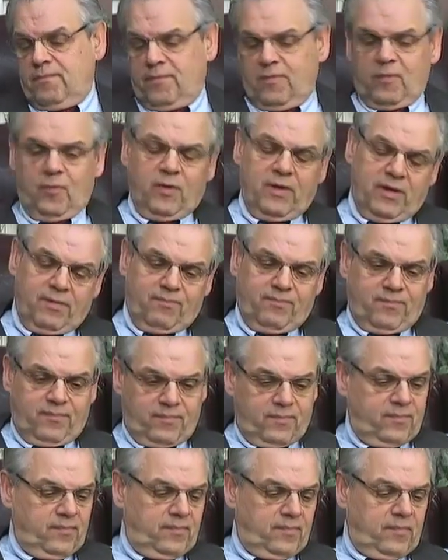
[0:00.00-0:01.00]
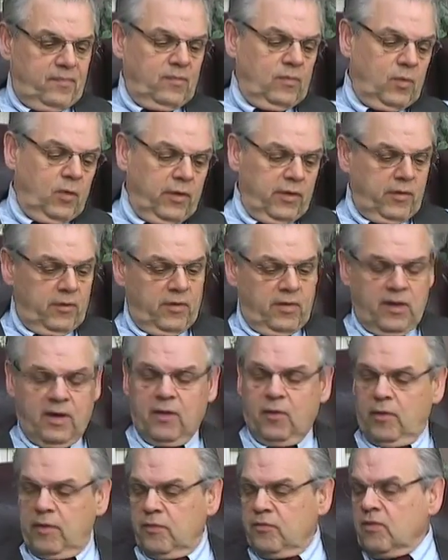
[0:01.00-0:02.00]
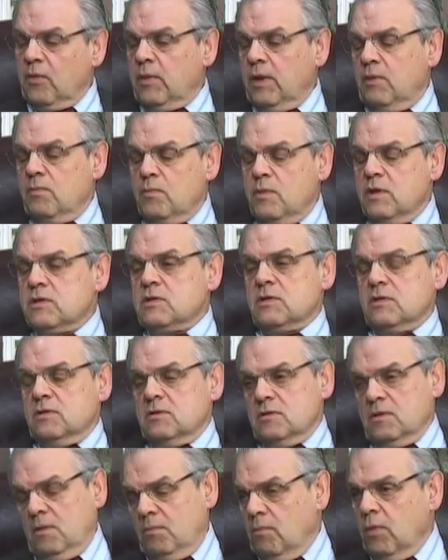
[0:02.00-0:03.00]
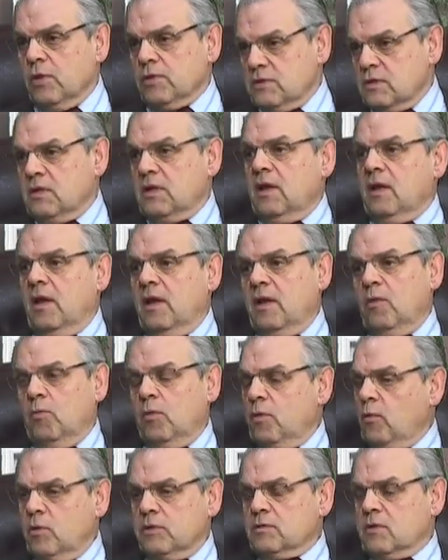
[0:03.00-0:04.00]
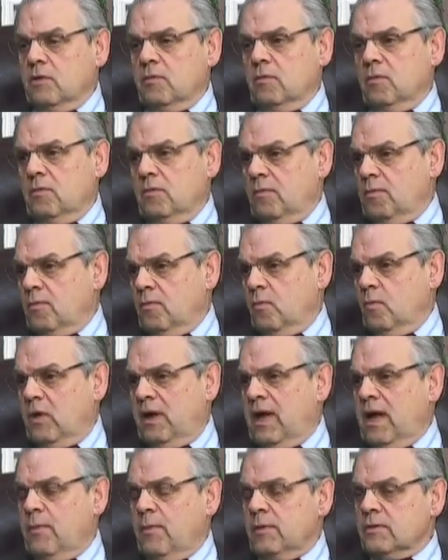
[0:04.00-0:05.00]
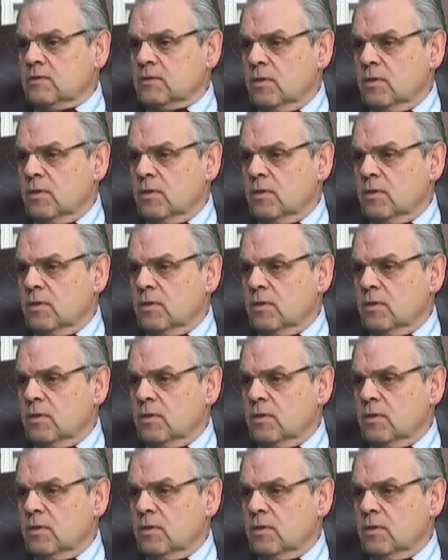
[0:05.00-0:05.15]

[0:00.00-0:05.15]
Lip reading: well, lawyer or non-lawyer, if somebody misses, it blows the deadline, what happens?